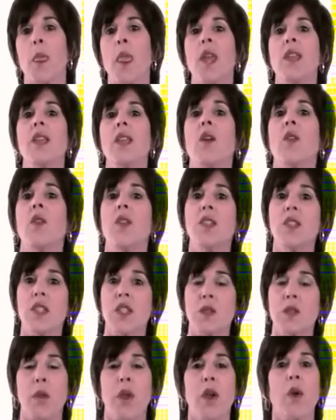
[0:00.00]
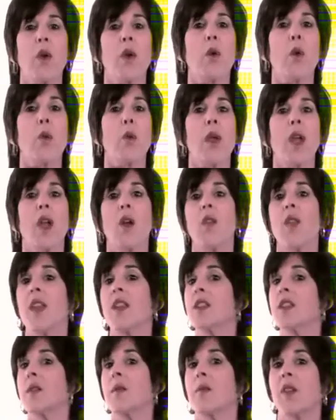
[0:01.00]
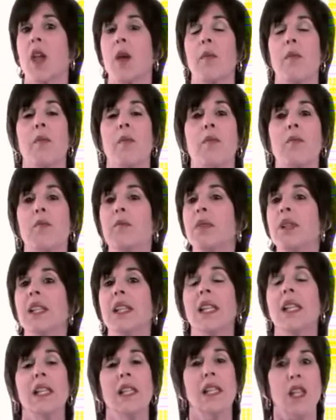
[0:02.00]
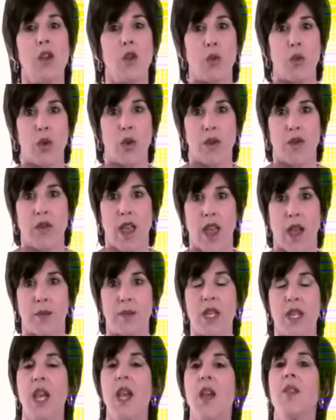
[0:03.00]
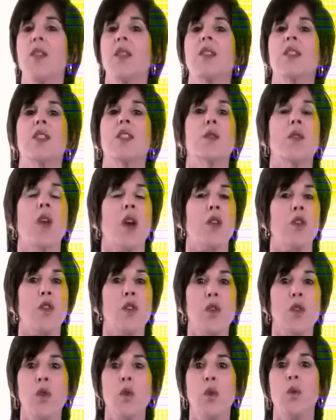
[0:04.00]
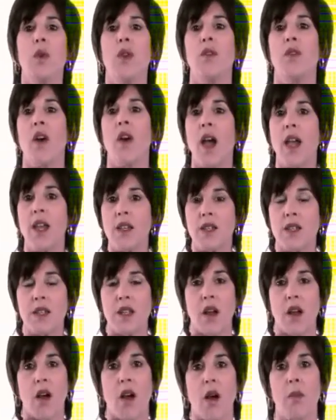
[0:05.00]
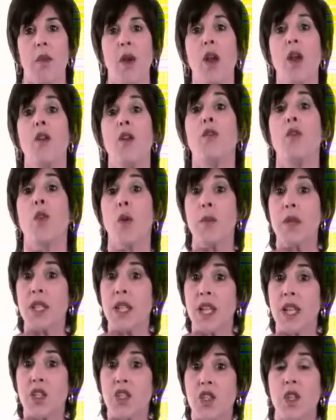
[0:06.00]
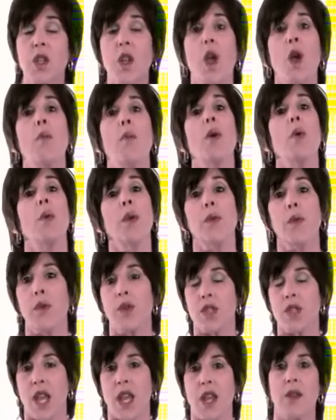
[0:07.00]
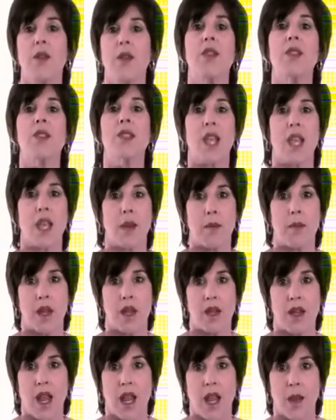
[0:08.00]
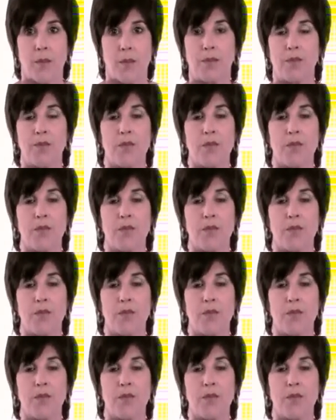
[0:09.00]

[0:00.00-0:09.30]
Now, this is Barrier Repair that is completely revamped. This is a new, revised formulation, but we've retained the same name.